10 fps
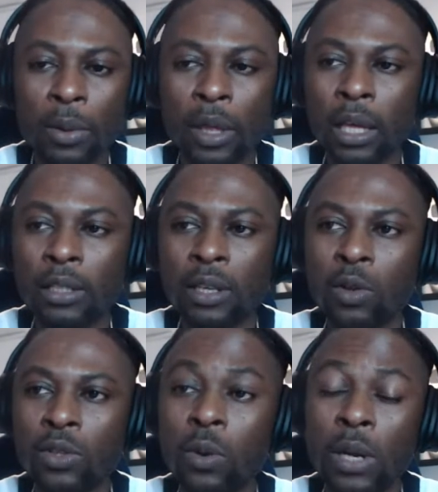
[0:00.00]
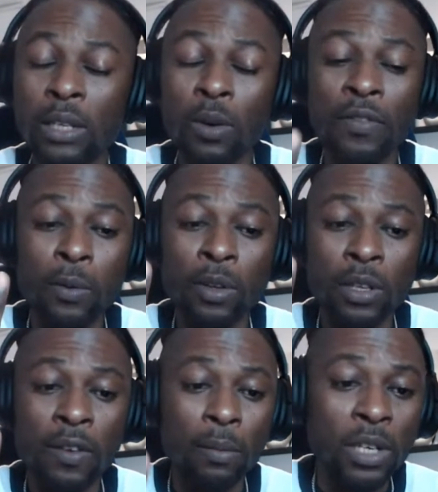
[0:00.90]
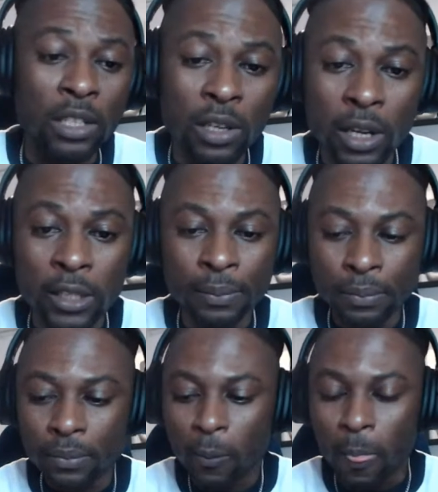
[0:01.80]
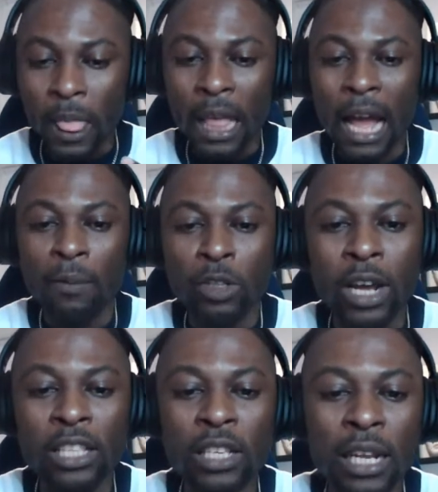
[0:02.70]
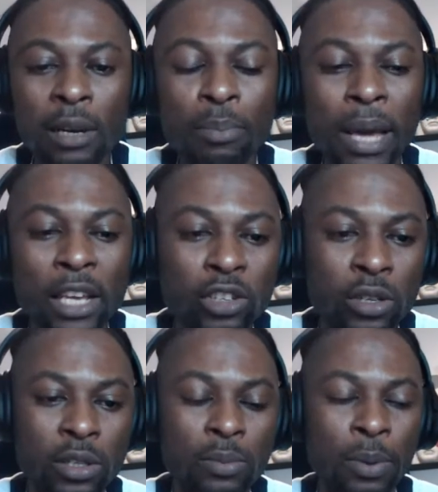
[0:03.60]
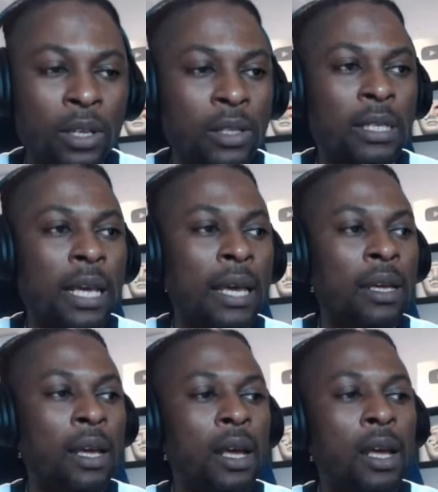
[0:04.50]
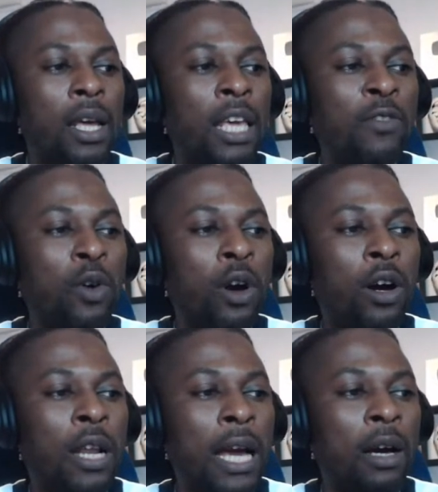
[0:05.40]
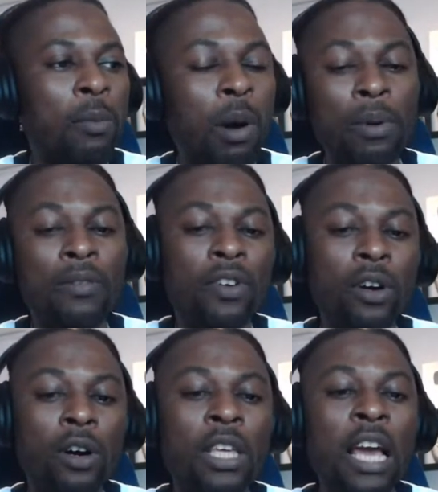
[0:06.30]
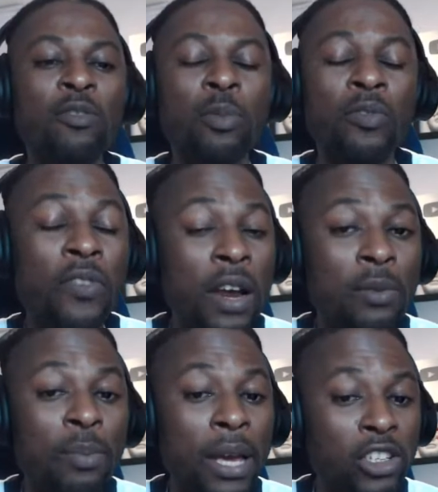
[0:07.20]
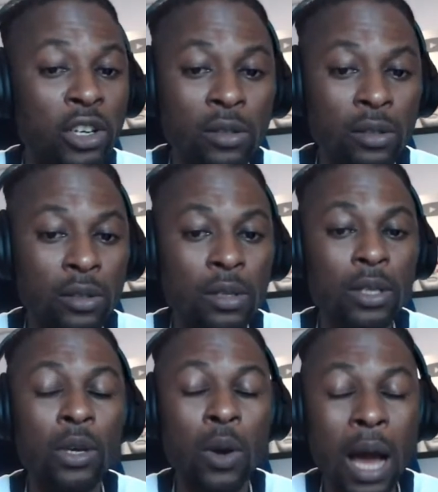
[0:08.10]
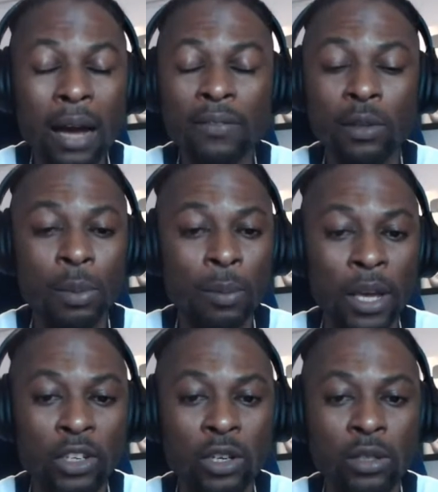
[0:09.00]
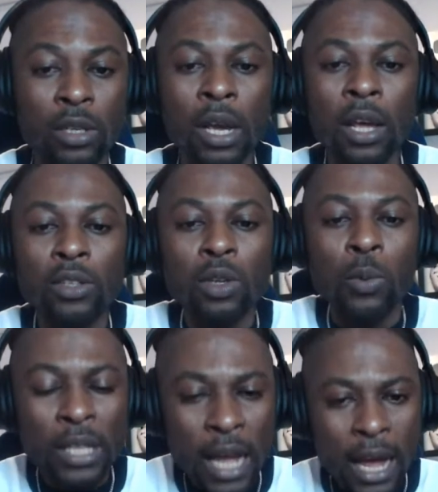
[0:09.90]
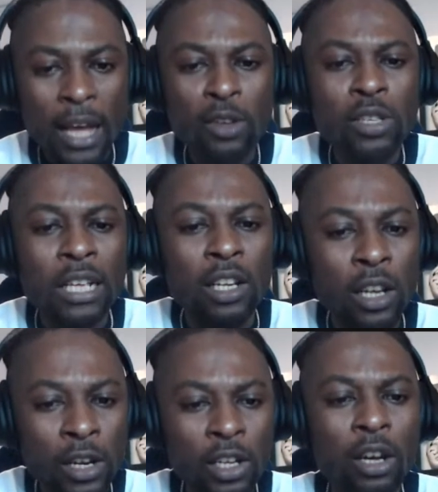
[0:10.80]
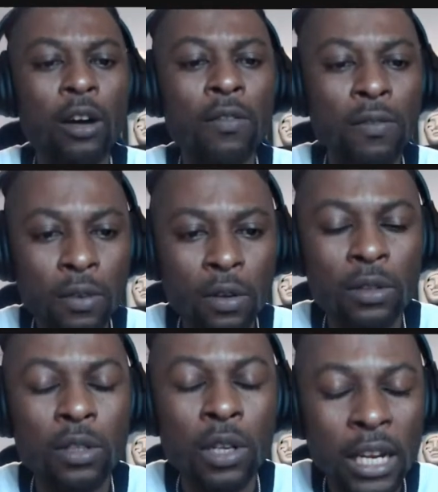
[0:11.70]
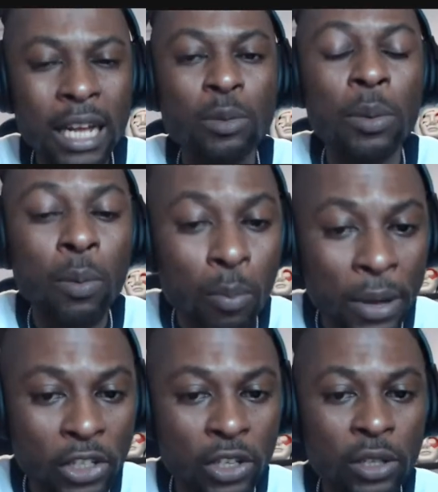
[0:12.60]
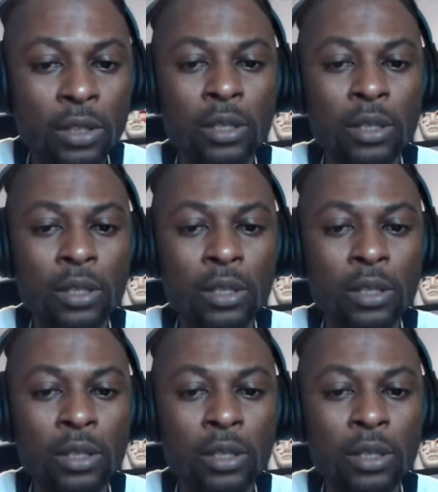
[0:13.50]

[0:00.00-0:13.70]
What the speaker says: because also that's something I'm trying to learn. I've been trying to learn patience, because they say if you are like a public figure, you have to be very patient. You have to be patient. So with that, I use that as a learning curve, or learn how to be more patient